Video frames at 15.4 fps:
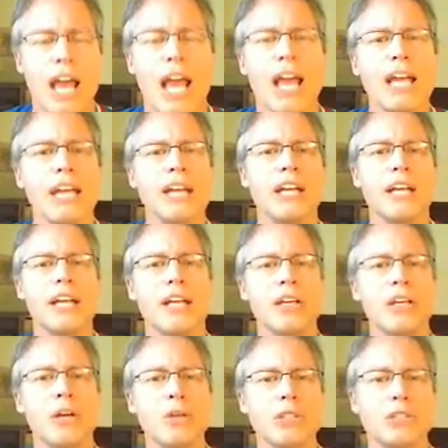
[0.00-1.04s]
And
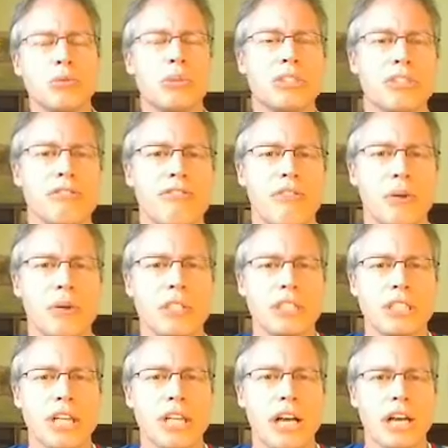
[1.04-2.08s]
notice what you're
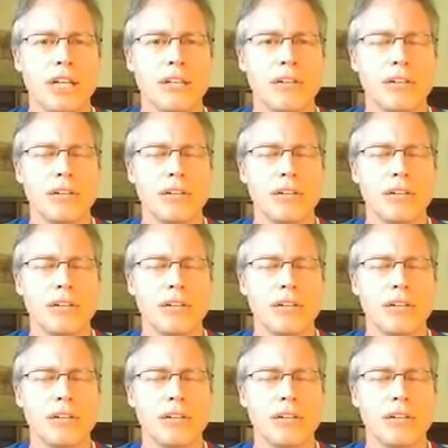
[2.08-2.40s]
focused on.